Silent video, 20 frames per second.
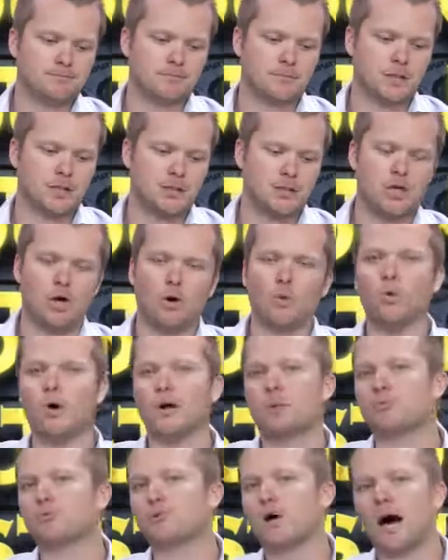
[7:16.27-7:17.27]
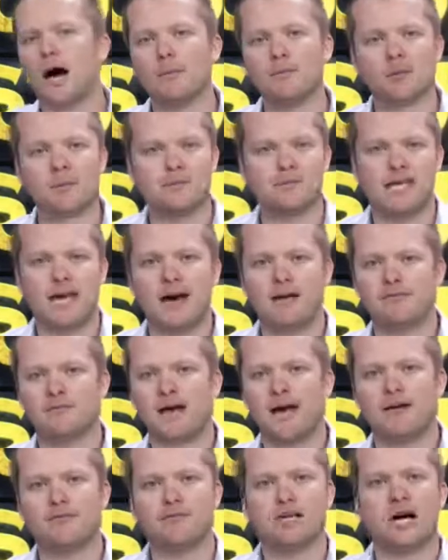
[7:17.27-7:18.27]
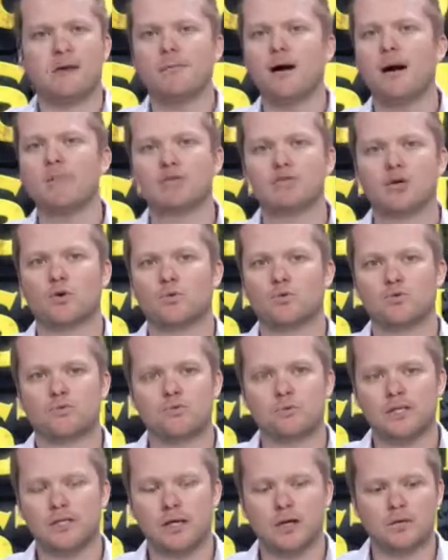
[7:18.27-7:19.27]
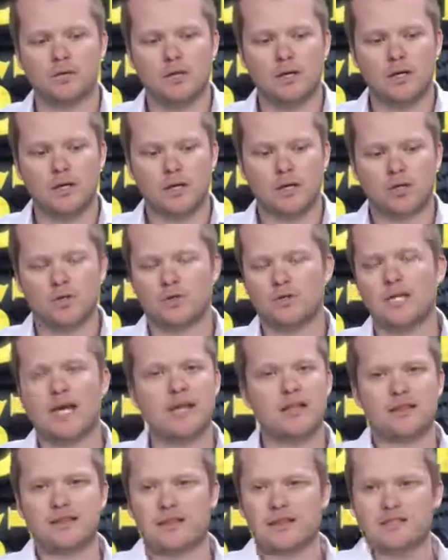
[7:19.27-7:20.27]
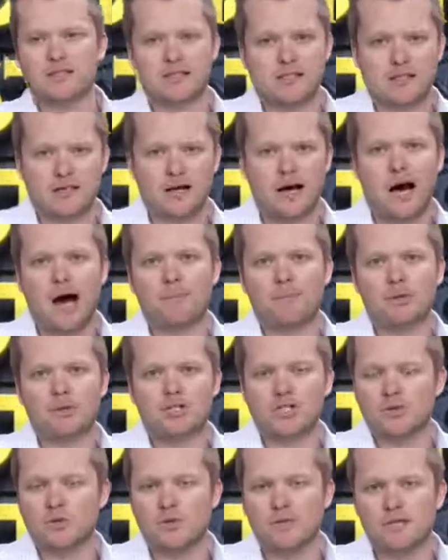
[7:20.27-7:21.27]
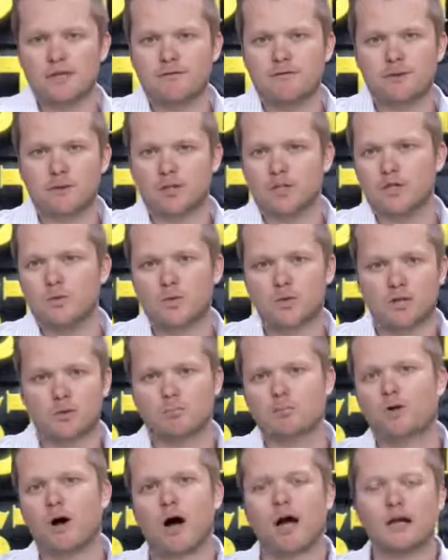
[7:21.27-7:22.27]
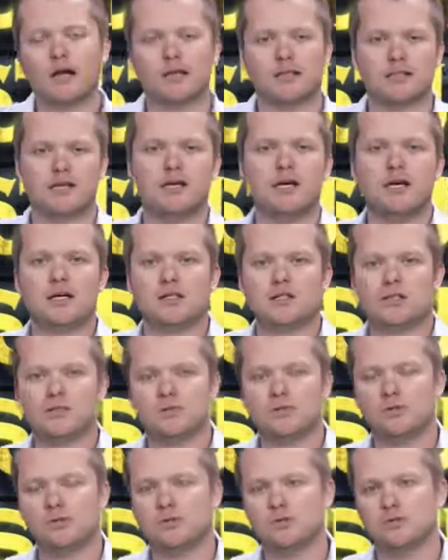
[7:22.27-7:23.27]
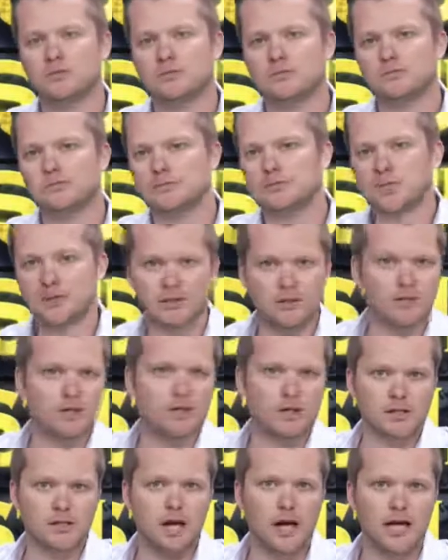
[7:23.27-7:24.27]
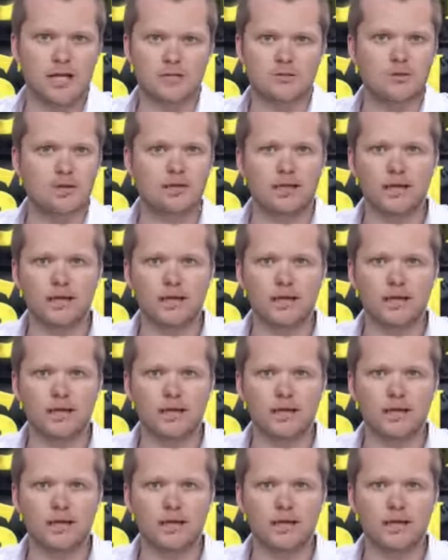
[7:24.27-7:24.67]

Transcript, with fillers: you know what problems have have come up to you know create this opportunity for you and your product to deliver to clients, right?